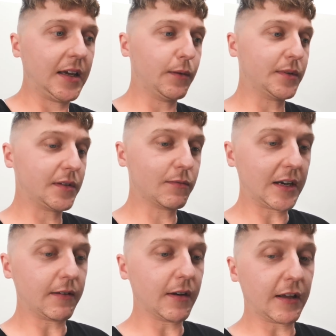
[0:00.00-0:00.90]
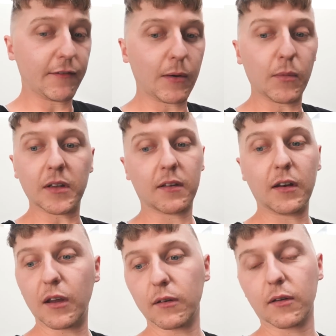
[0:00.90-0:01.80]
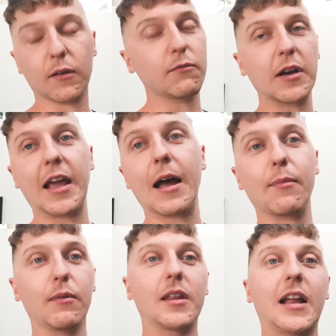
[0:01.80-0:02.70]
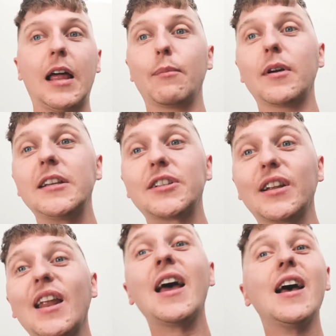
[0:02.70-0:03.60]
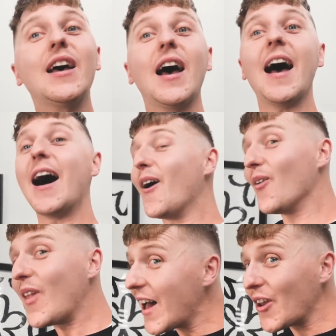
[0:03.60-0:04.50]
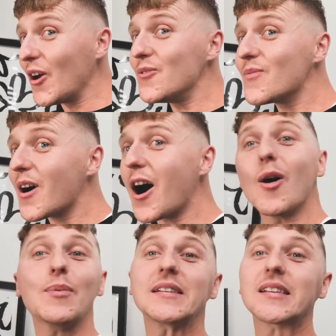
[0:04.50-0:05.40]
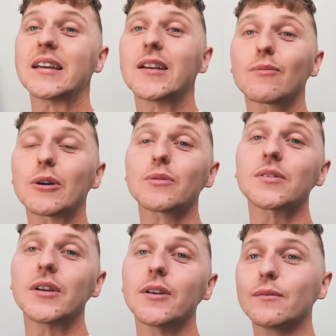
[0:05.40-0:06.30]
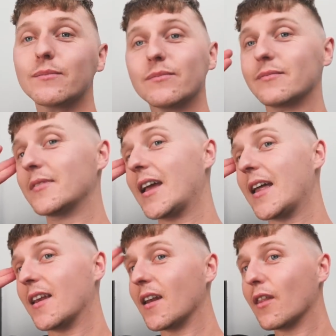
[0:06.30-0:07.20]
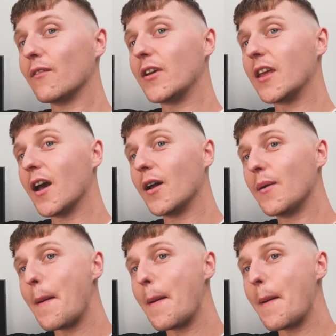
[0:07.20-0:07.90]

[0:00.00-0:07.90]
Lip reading: It was a really, really fun one to do, so I'm really happy with the collaboration. On that note, I'll be seeing you real soon in another video.